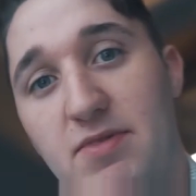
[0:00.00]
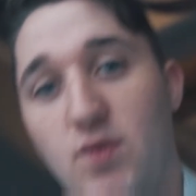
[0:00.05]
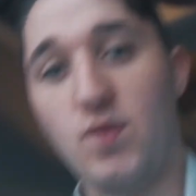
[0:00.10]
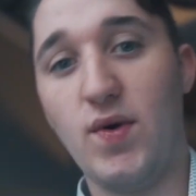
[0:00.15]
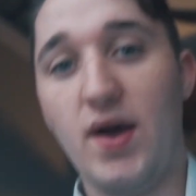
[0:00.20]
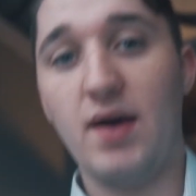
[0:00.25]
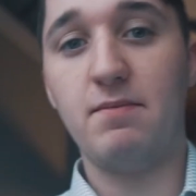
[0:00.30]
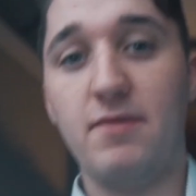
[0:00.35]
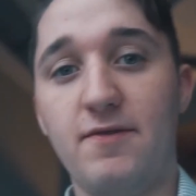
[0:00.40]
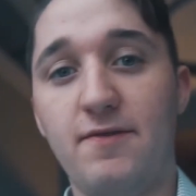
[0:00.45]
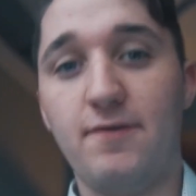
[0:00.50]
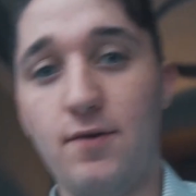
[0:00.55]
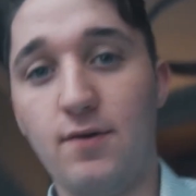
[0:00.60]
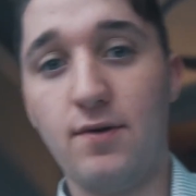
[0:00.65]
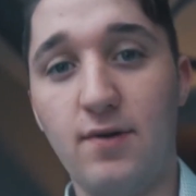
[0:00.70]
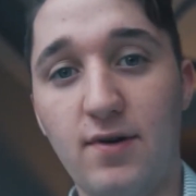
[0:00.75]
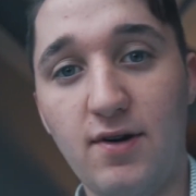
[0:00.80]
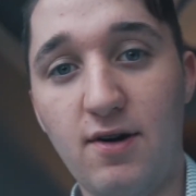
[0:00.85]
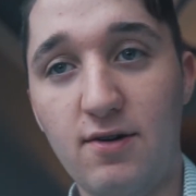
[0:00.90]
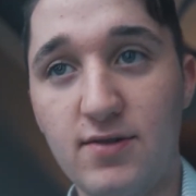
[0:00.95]
web
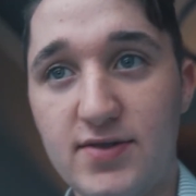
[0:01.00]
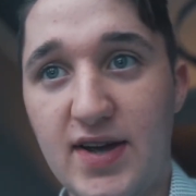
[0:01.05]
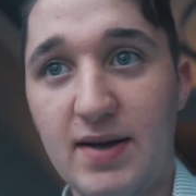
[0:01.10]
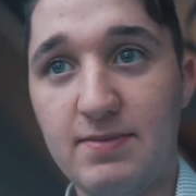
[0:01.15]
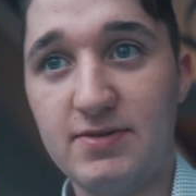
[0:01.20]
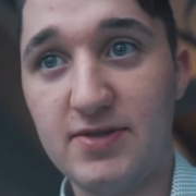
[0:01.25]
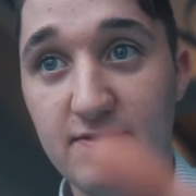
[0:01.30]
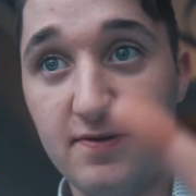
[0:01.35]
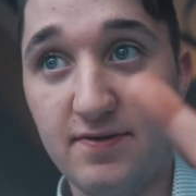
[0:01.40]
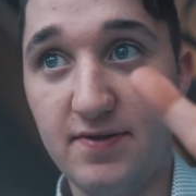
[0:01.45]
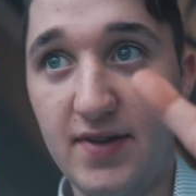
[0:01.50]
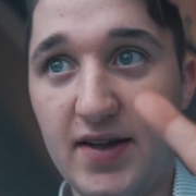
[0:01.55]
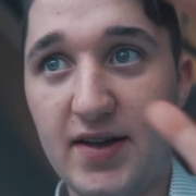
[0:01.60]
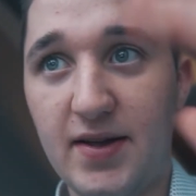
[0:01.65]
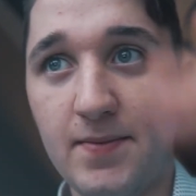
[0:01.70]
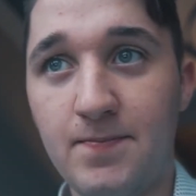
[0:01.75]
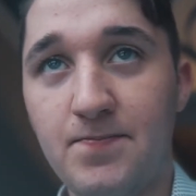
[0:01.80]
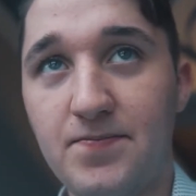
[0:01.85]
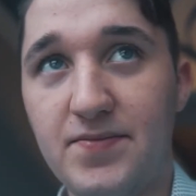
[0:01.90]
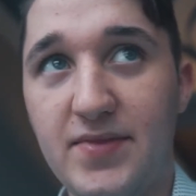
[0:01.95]
for all types of like
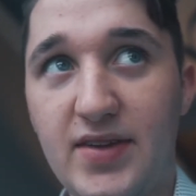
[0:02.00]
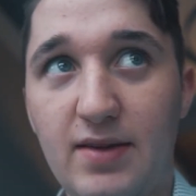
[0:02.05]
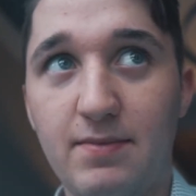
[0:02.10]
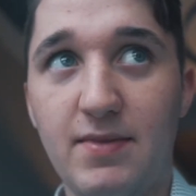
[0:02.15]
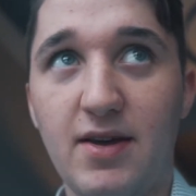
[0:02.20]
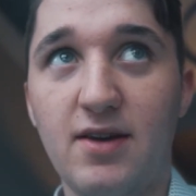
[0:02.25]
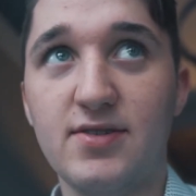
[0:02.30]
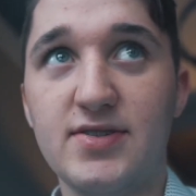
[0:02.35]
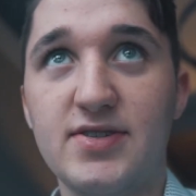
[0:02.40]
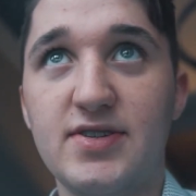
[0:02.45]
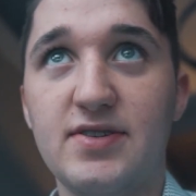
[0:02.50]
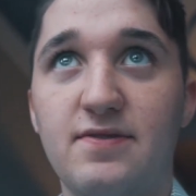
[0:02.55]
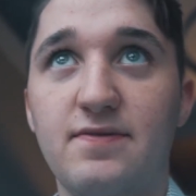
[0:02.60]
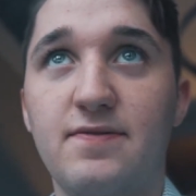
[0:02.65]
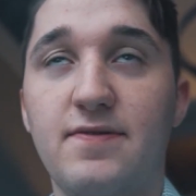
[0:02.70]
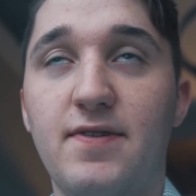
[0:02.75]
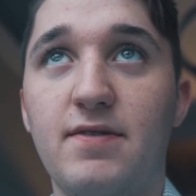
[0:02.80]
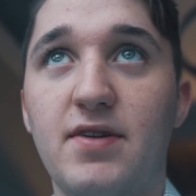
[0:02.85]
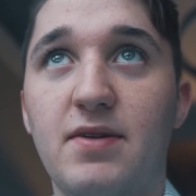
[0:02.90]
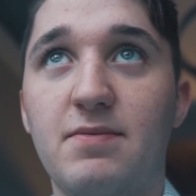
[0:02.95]
emails and
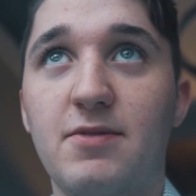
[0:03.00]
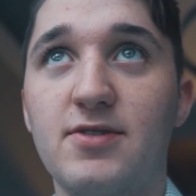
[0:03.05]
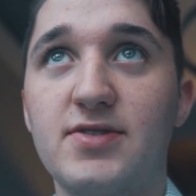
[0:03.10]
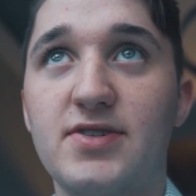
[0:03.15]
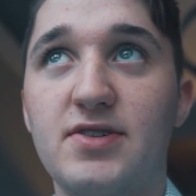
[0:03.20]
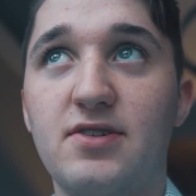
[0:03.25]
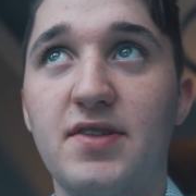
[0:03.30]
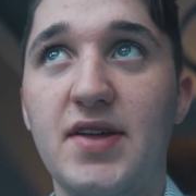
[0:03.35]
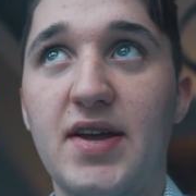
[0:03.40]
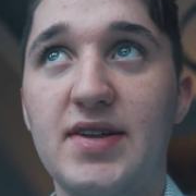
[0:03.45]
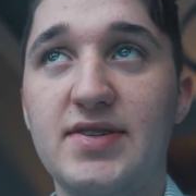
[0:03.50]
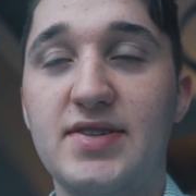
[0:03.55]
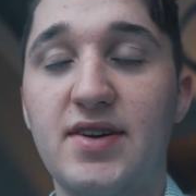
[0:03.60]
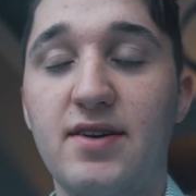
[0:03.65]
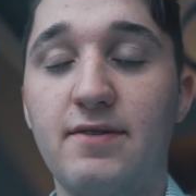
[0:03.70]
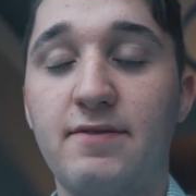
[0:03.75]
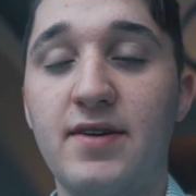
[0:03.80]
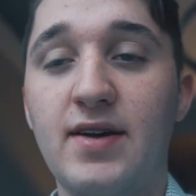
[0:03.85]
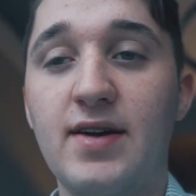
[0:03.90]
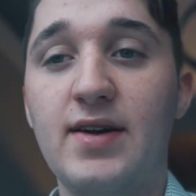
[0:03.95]
phone numbers and all that
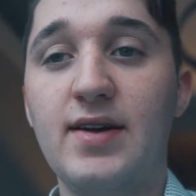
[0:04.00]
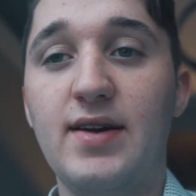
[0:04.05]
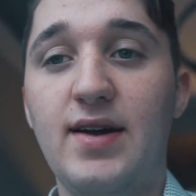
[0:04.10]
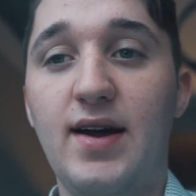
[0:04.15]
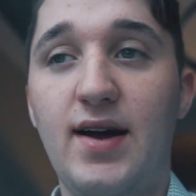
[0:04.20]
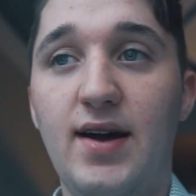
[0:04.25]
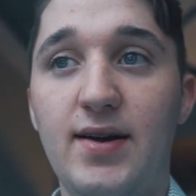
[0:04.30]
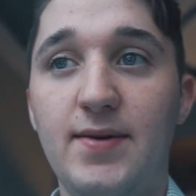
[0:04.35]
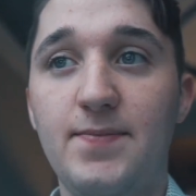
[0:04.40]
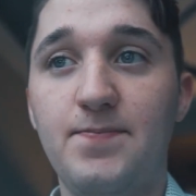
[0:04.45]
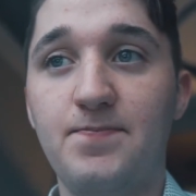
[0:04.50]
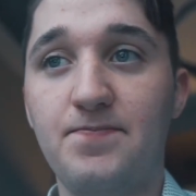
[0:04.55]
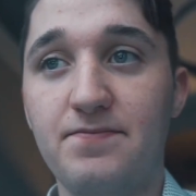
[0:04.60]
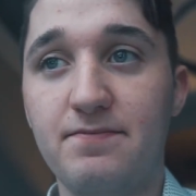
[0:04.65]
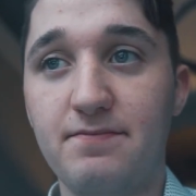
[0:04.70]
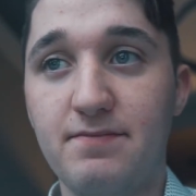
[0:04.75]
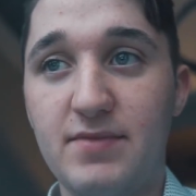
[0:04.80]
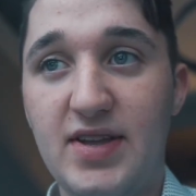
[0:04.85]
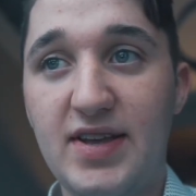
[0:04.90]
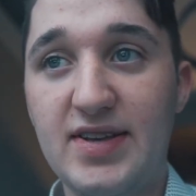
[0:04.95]
stuff.
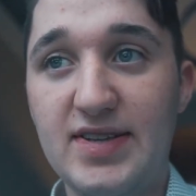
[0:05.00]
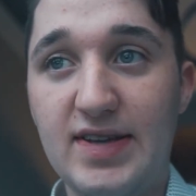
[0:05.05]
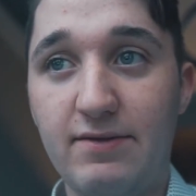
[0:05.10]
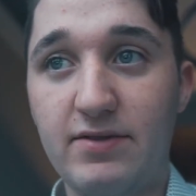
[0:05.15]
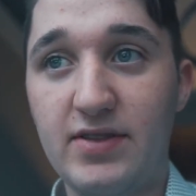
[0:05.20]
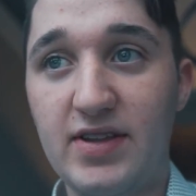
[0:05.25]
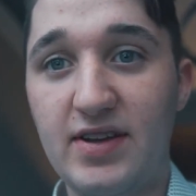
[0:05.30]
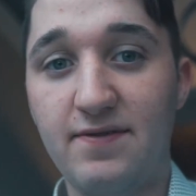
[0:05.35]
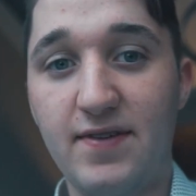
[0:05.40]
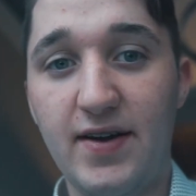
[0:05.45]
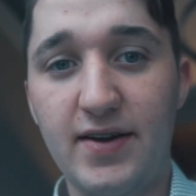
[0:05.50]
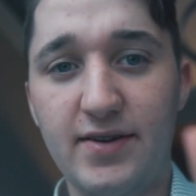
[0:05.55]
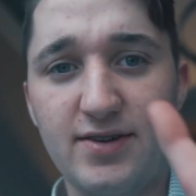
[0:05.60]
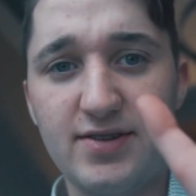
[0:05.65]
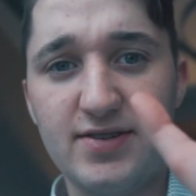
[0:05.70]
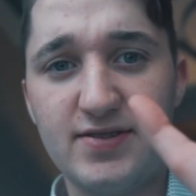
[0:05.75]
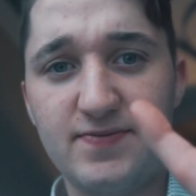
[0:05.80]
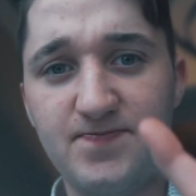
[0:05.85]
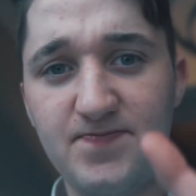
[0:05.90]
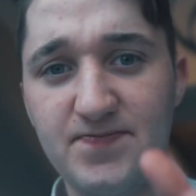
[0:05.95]
D7 Lead Finder
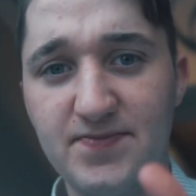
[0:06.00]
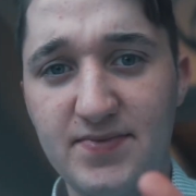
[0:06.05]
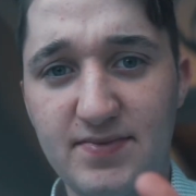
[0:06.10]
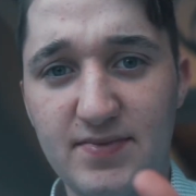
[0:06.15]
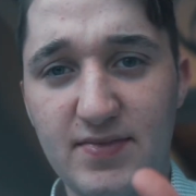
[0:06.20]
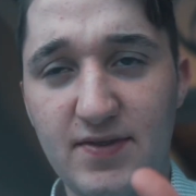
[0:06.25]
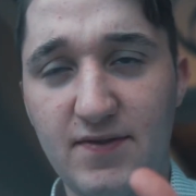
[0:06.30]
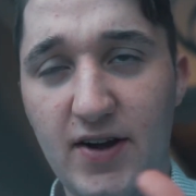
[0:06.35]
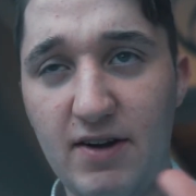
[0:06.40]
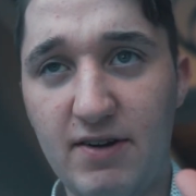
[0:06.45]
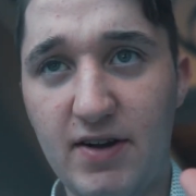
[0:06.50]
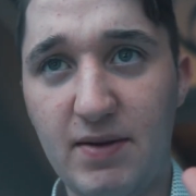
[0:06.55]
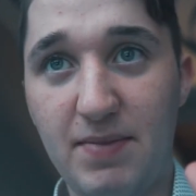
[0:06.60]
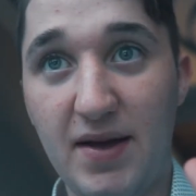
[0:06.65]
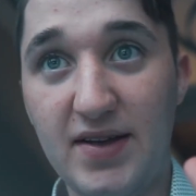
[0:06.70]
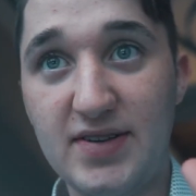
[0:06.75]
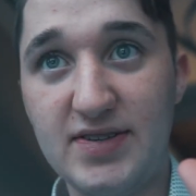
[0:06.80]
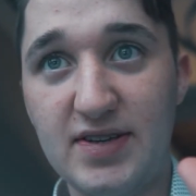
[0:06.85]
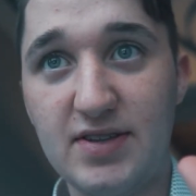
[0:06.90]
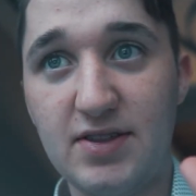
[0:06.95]
is very
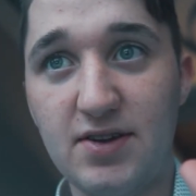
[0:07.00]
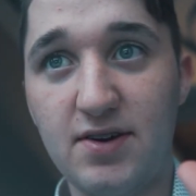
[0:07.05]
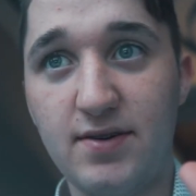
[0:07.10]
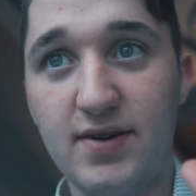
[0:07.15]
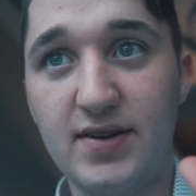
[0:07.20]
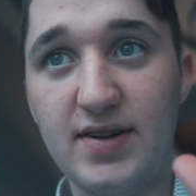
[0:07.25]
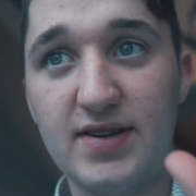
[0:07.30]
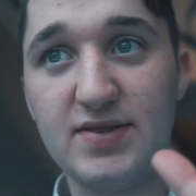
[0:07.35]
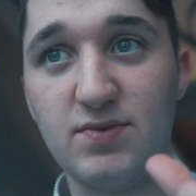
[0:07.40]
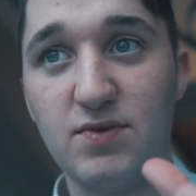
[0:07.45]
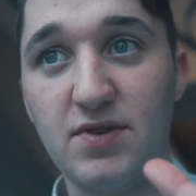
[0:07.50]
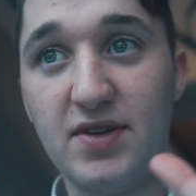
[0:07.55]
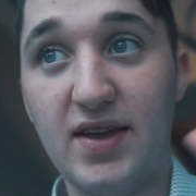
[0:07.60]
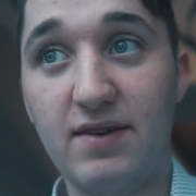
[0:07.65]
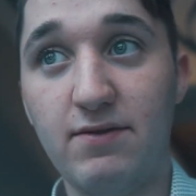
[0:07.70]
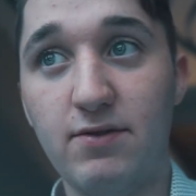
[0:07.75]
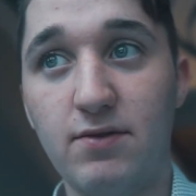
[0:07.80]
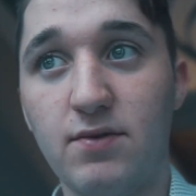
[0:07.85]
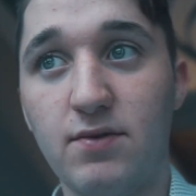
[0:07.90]
basic though. It doesn't really give you